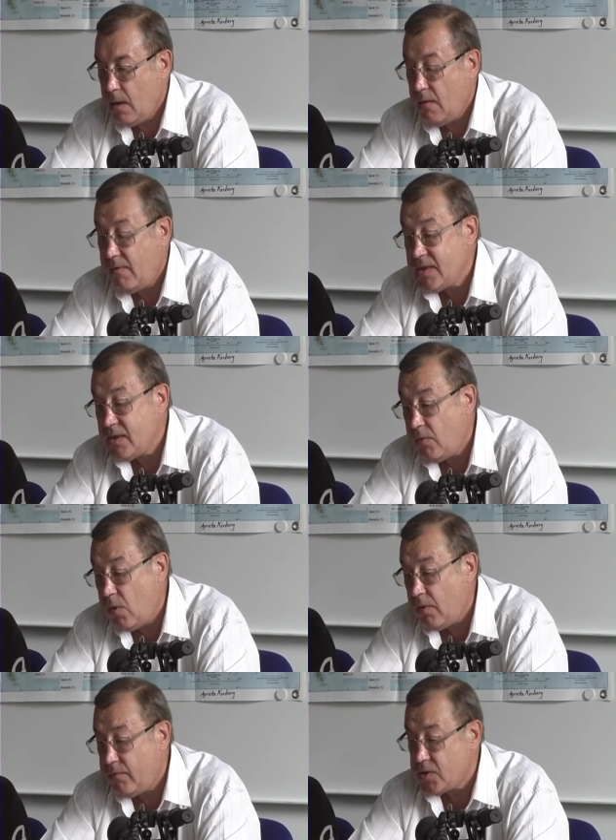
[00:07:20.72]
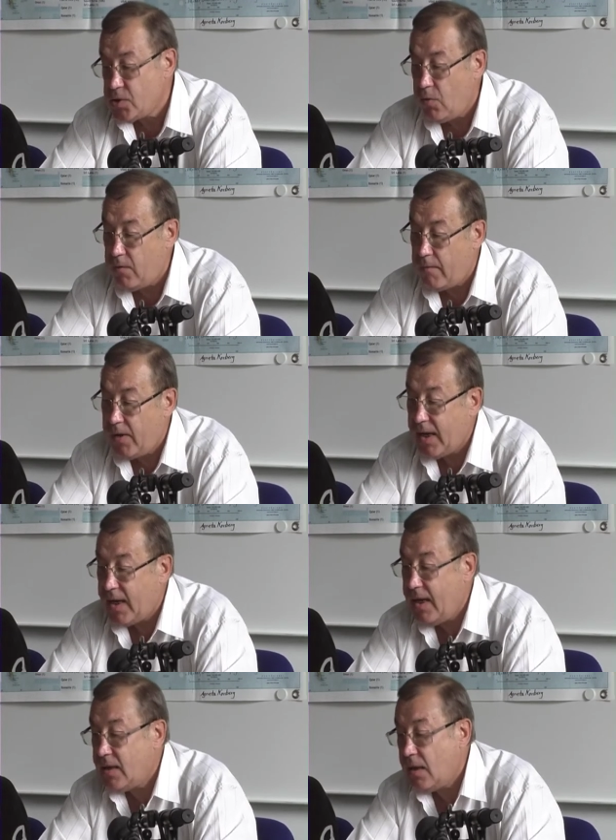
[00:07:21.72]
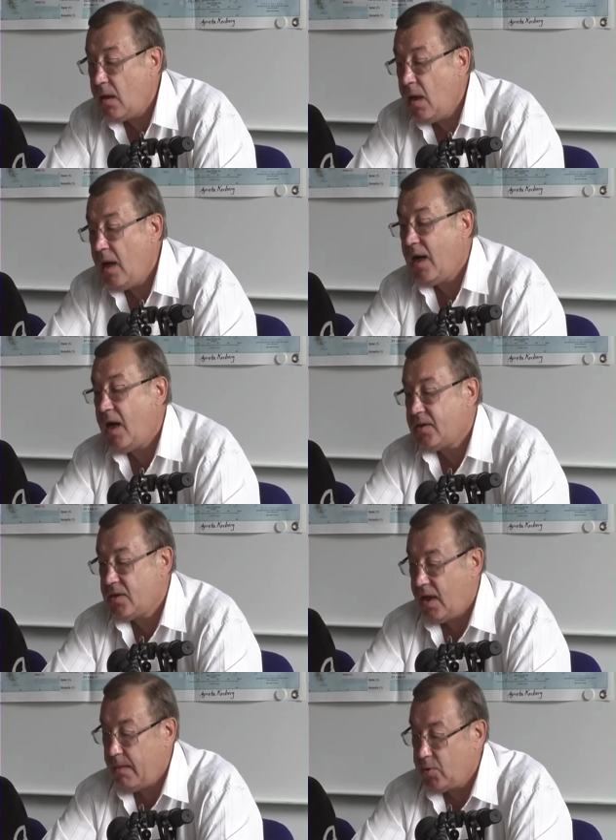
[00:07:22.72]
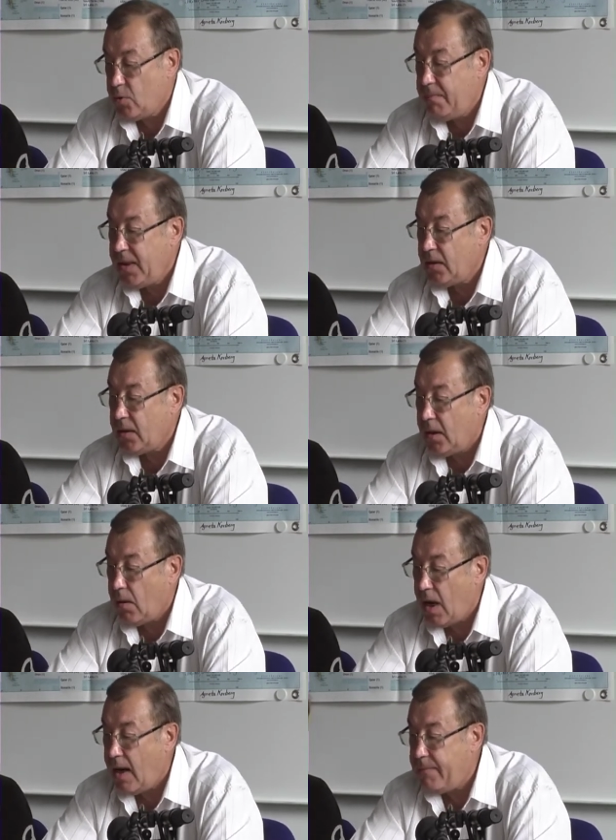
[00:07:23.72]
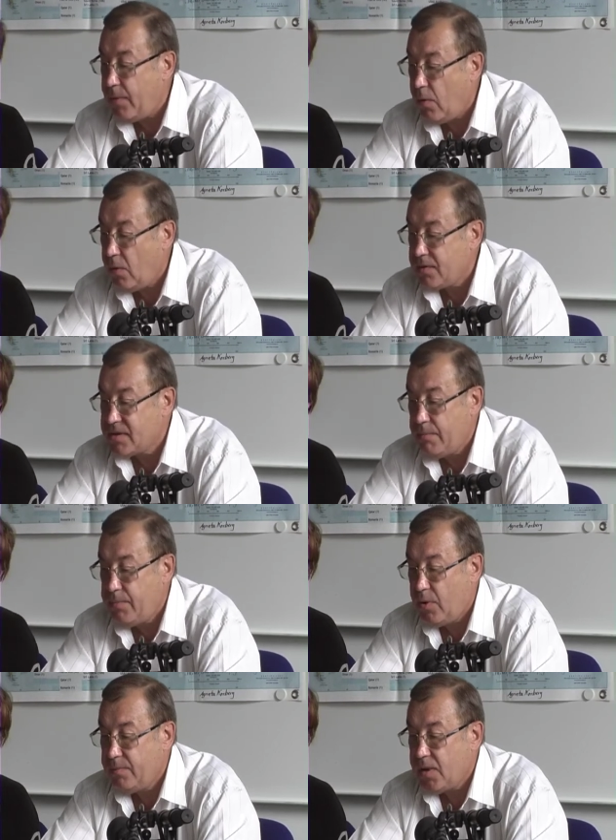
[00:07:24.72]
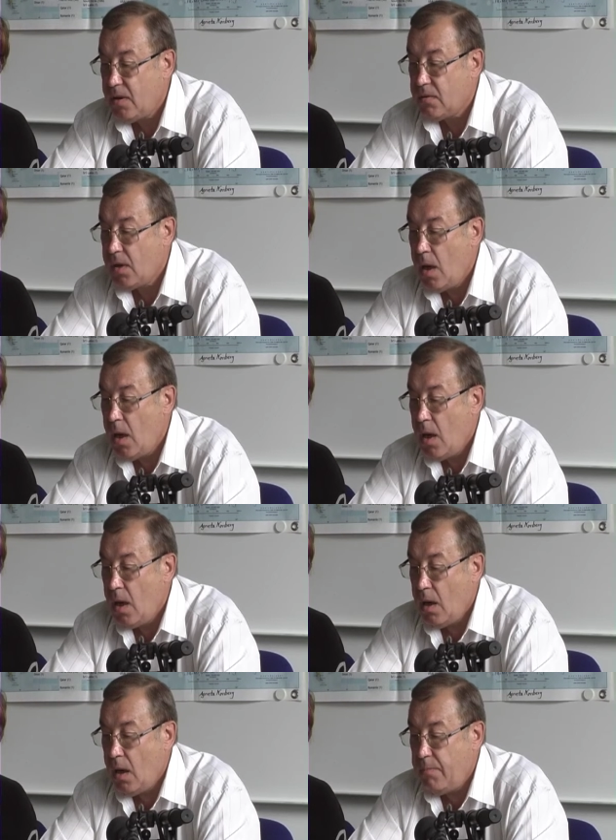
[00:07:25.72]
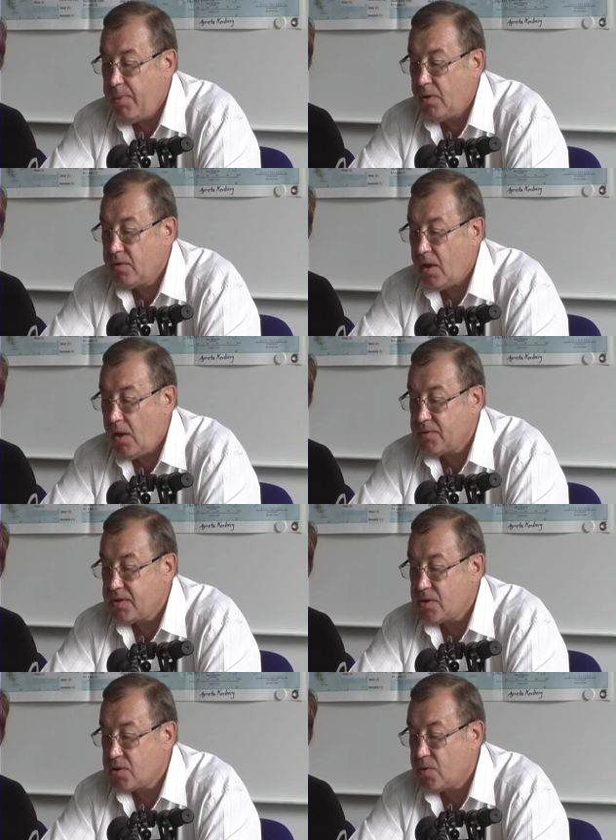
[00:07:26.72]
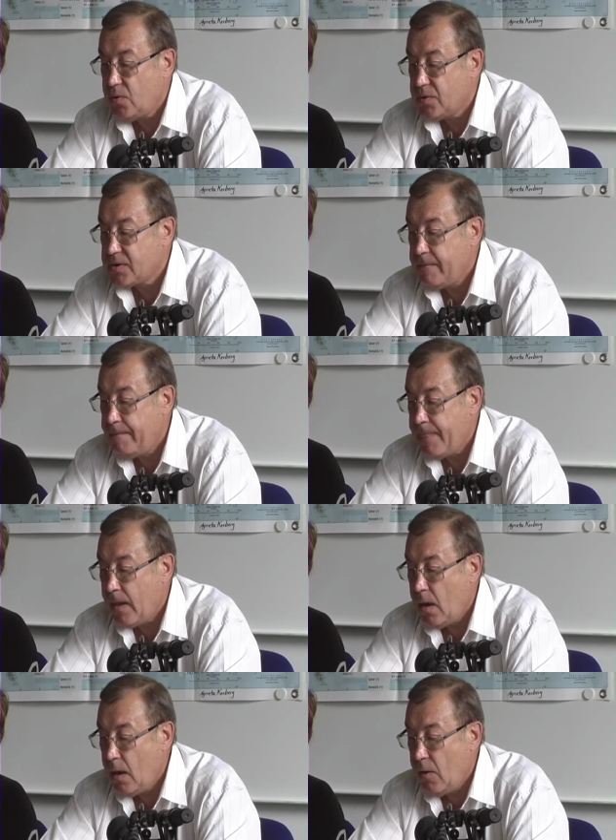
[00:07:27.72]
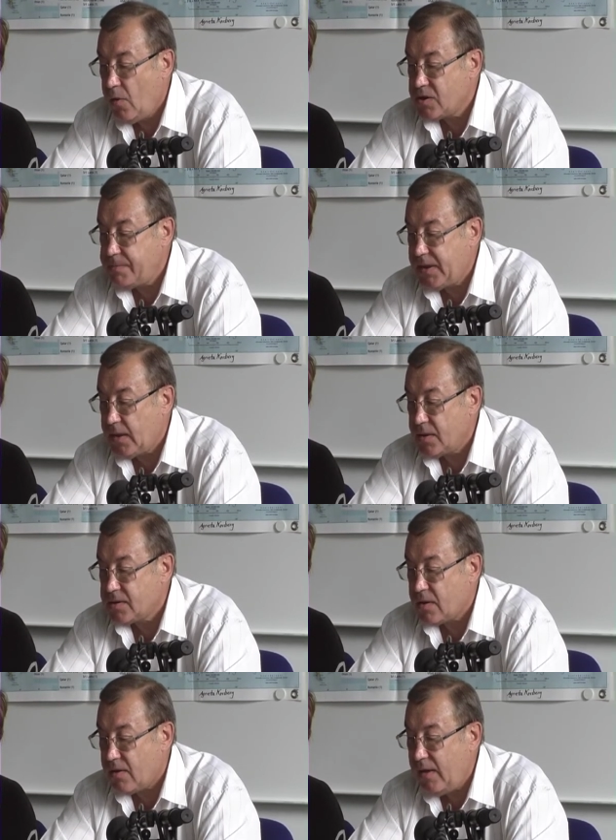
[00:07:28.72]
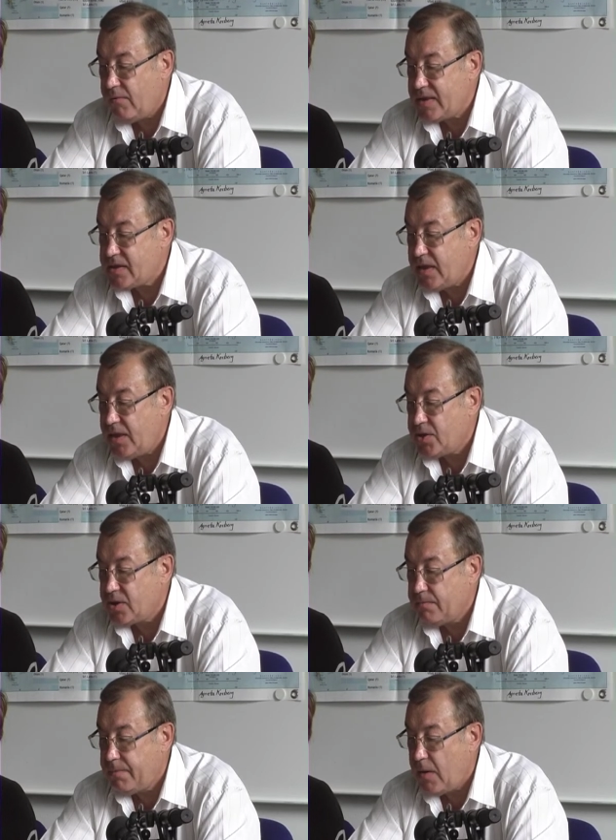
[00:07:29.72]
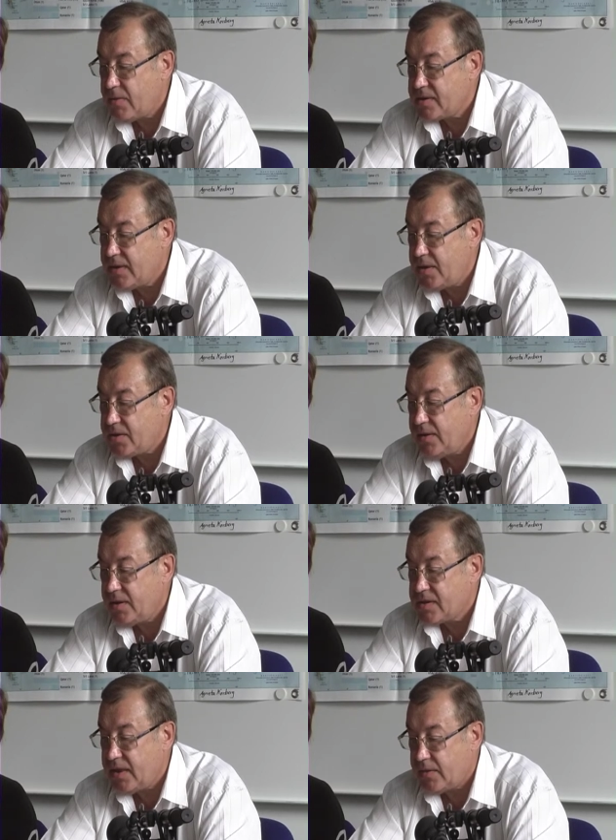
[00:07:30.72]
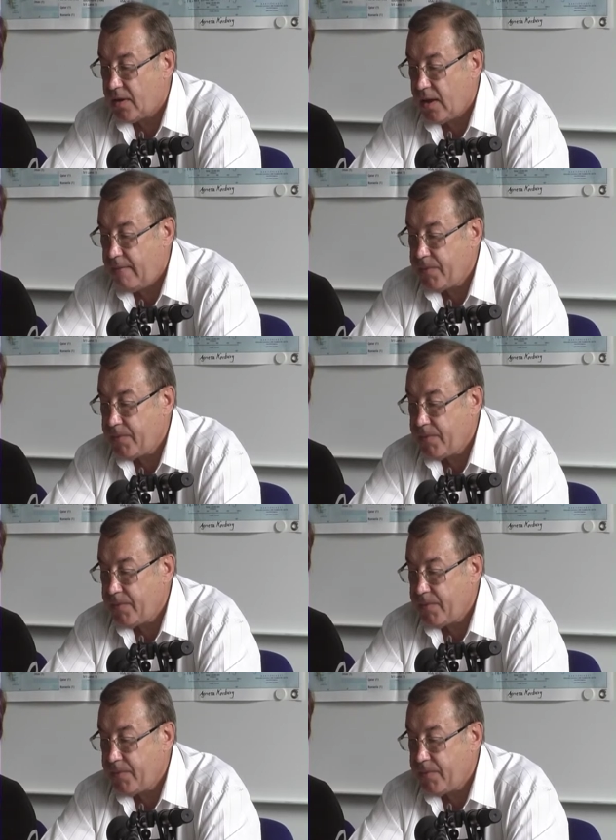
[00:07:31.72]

When the war was over, we had a hard time to build up all the bombed and burnt houses, schools, hospitals, railway station, power station, etc.